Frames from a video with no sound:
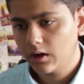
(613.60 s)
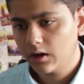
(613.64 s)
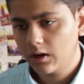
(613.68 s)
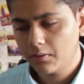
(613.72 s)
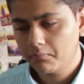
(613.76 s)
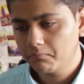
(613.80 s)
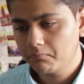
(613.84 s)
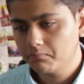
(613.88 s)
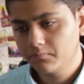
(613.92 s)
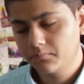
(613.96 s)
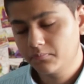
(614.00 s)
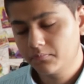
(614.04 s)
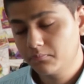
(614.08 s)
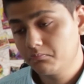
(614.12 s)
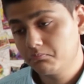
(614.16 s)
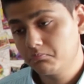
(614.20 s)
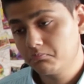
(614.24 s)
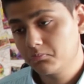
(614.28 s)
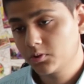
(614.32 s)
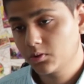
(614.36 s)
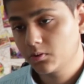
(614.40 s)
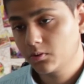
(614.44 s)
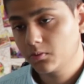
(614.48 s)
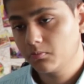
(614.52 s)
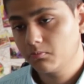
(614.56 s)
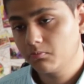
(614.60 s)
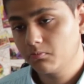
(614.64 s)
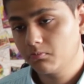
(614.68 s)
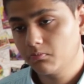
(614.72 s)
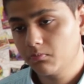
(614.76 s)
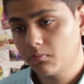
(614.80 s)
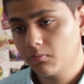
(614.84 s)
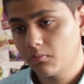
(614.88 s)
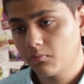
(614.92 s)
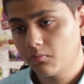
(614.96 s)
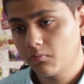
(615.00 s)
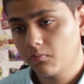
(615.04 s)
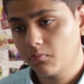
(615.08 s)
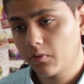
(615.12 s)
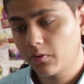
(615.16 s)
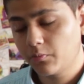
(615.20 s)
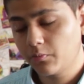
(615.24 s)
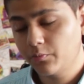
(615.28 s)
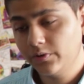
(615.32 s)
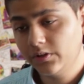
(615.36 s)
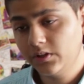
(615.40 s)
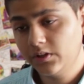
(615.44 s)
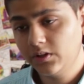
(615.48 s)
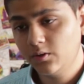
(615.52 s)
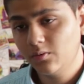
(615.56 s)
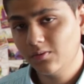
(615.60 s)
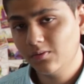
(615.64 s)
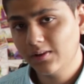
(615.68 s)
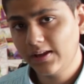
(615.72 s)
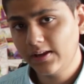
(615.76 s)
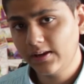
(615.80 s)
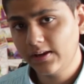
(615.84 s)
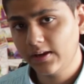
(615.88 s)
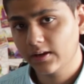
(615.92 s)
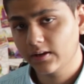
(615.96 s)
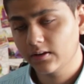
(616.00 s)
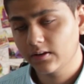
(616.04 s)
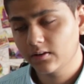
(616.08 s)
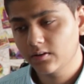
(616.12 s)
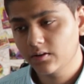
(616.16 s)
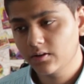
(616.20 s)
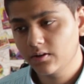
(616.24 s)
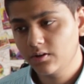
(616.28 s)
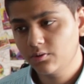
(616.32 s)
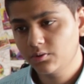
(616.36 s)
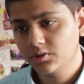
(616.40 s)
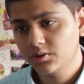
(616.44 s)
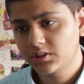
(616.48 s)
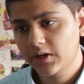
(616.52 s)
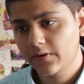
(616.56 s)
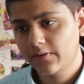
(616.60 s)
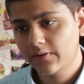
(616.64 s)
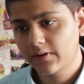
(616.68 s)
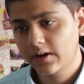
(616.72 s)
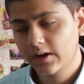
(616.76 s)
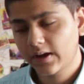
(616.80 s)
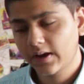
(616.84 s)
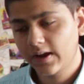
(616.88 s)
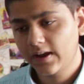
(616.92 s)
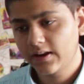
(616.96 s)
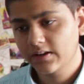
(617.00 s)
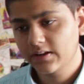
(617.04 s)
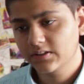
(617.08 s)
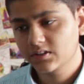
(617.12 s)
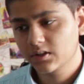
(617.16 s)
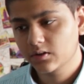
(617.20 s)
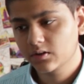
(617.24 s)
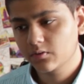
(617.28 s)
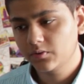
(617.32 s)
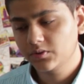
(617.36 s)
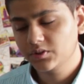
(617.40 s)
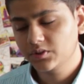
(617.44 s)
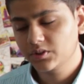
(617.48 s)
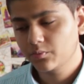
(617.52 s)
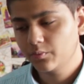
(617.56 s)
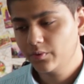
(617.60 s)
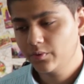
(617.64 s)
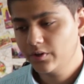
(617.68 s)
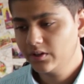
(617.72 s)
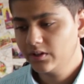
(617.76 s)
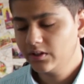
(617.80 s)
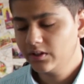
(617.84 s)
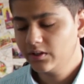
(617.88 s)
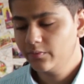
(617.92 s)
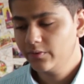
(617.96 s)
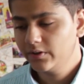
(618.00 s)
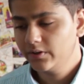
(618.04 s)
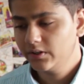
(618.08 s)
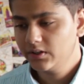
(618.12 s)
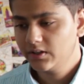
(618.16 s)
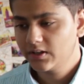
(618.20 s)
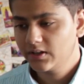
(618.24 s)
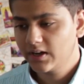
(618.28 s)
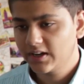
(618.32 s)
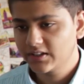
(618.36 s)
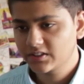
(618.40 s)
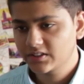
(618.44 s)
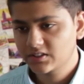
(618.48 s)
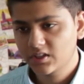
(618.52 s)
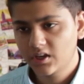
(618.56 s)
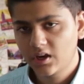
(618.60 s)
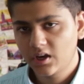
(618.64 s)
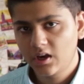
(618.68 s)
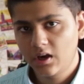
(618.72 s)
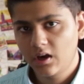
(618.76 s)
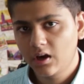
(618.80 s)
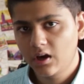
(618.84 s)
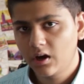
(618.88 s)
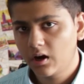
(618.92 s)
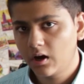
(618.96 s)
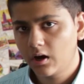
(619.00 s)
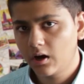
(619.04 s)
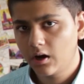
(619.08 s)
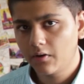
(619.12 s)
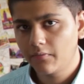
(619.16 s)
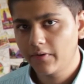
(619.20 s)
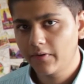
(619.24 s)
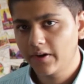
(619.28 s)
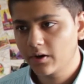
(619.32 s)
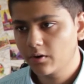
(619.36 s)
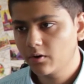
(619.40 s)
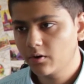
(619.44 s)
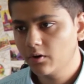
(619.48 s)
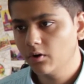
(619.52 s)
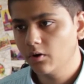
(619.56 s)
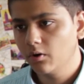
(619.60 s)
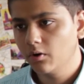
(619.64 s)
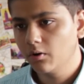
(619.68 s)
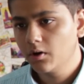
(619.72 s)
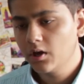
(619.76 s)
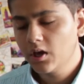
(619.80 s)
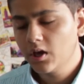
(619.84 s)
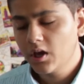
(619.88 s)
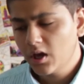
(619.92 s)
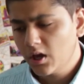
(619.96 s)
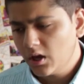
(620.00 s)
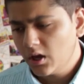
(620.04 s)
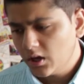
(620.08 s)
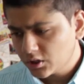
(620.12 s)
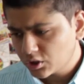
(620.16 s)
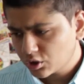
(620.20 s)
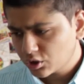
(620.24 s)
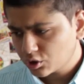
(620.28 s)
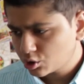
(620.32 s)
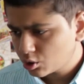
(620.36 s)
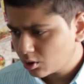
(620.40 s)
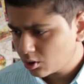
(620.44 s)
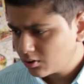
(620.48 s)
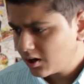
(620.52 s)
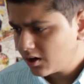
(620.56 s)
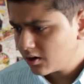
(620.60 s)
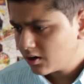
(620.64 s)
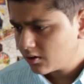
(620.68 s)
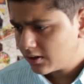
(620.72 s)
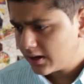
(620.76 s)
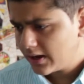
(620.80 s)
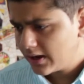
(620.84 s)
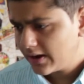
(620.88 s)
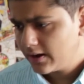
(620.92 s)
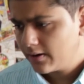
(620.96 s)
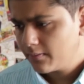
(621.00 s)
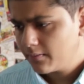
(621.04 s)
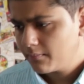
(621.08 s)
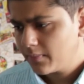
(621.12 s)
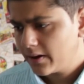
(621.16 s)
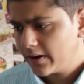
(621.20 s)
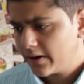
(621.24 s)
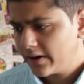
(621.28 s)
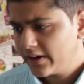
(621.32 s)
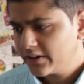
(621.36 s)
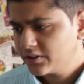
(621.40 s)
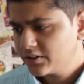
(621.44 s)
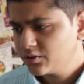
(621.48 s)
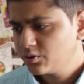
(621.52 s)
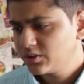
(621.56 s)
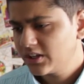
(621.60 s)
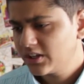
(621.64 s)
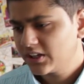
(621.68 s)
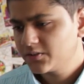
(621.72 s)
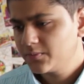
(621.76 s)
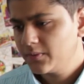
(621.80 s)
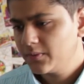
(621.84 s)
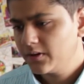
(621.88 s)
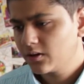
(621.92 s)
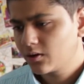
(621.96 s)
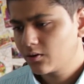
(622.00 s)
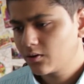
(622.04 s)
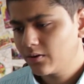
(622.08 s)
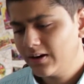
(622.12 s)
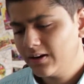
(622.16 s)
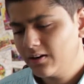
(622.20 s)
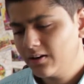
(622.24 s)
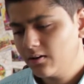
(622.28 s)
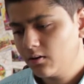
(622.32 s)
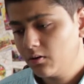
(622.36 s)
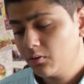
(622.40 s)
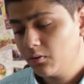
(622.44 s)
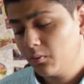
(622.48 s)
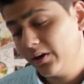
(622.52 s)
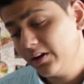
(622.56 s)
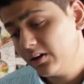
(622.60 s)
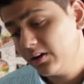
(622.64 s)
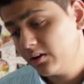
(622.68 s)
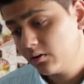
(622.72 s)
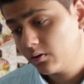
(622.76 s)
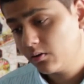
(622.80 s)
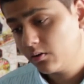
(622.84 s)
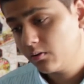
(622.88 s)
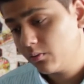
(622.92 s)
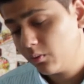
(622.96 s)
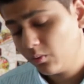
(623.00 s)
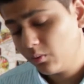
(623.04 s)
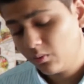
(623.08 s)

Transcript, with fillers: uh, so I really do like it. The U7 again is a, is a really, really nice uh, way to go. So Xonar line by Asus has been a quite, quite,